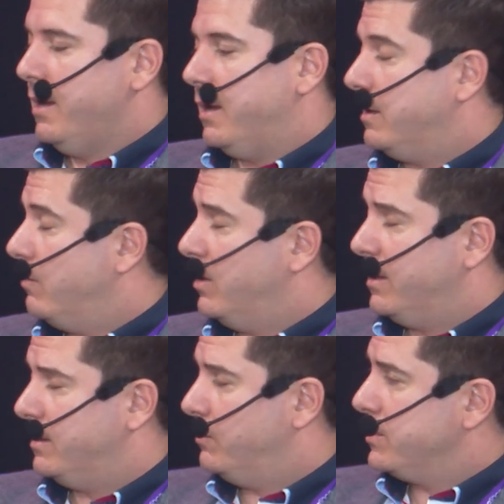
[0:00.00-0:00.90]
and I
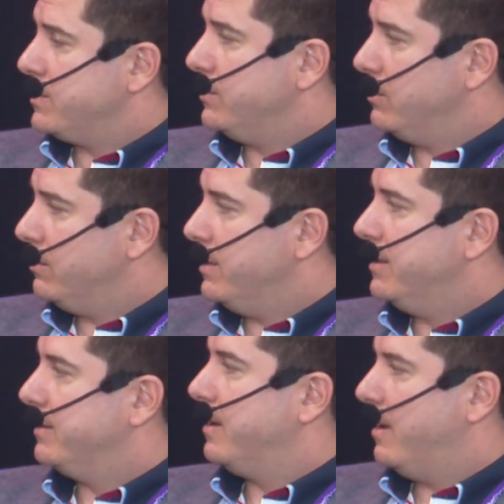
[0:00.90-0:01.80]
100% agree
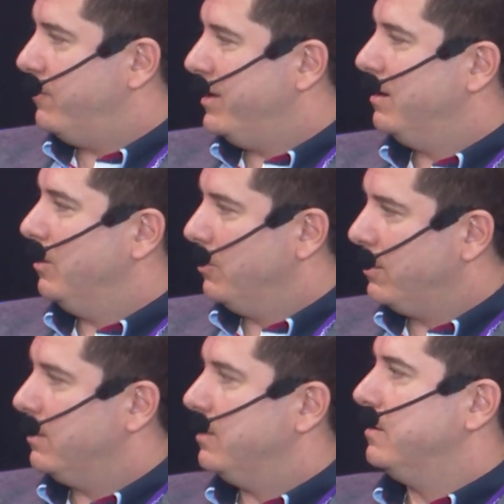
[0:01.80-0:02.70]
that having
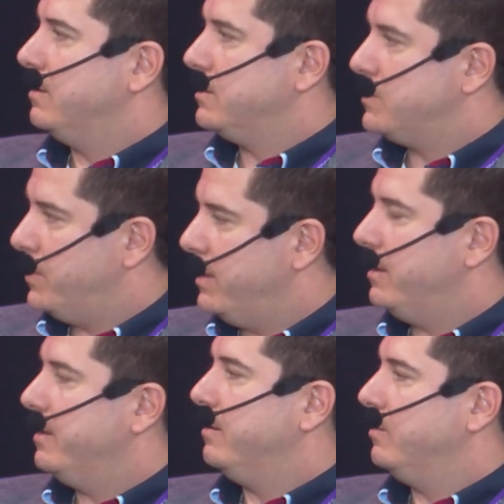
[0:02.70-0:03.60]
local
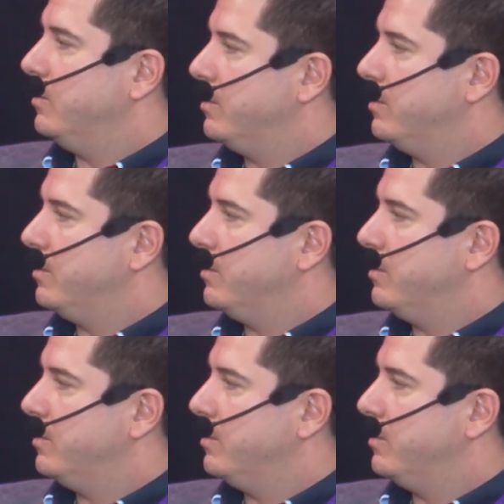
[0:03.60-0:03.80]
speaking,